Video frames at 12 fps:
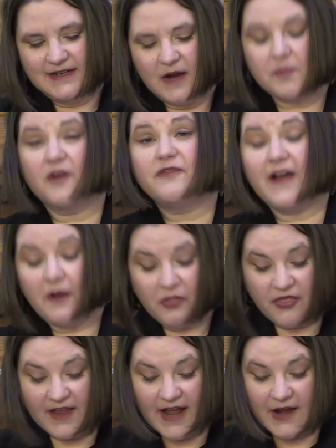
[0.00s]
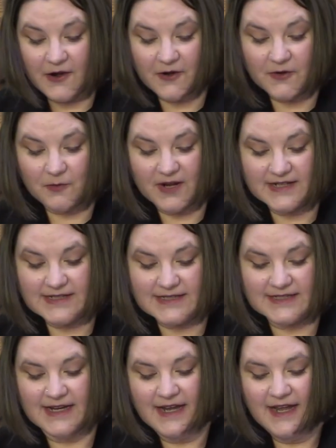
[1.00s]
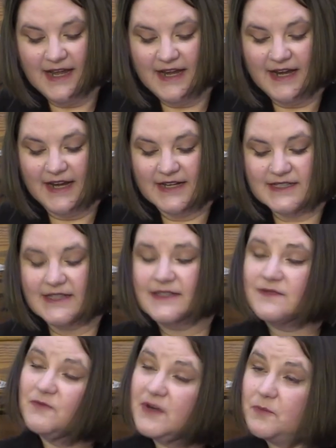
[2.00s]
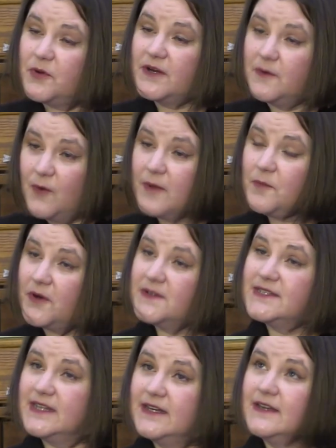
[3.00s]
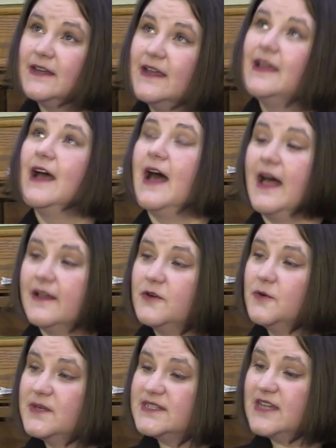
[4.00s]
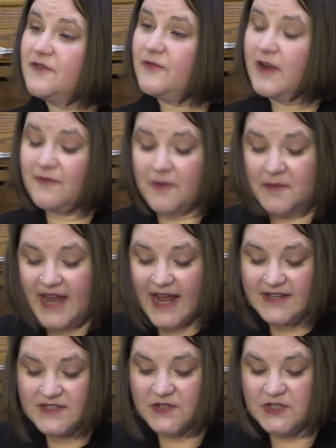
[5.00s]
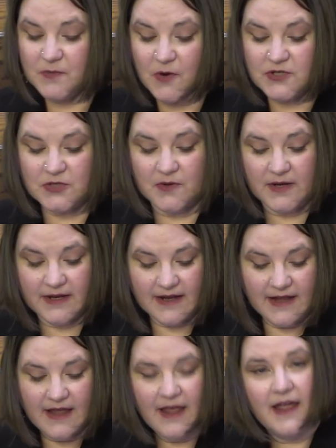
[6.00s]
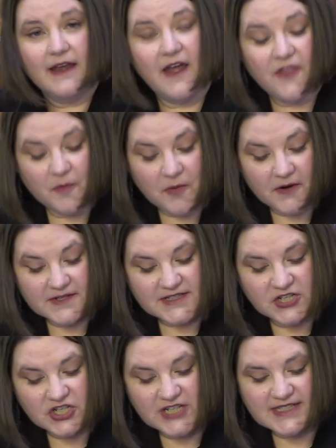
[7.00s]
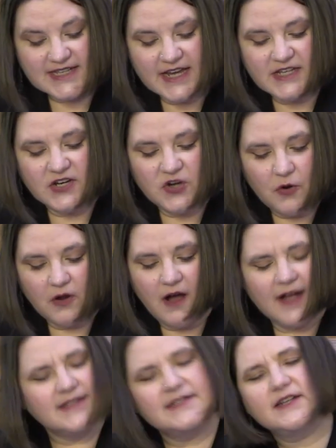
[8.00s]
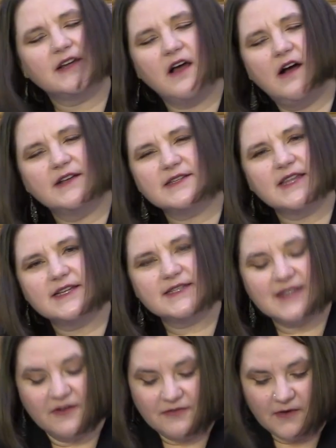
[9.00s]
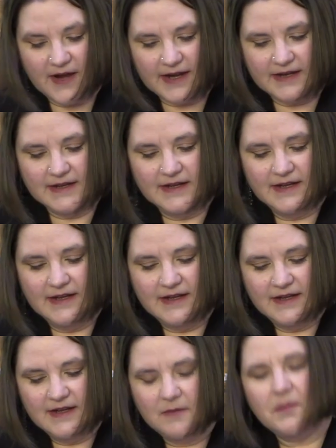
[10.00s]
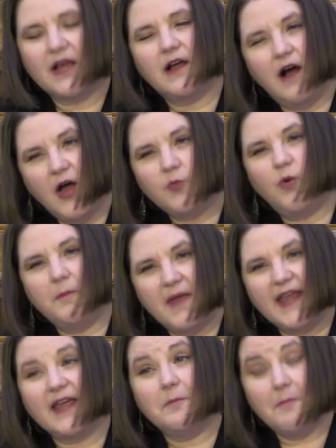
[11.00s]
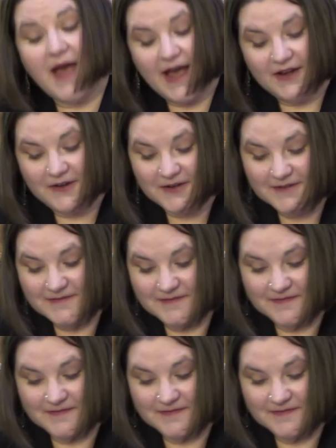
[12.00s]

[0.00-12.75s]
A profound thing I heard once is when one person who was suffering from cancer spoke to another person, she said, you know, God didn't cause this suffering, but God will make it matter.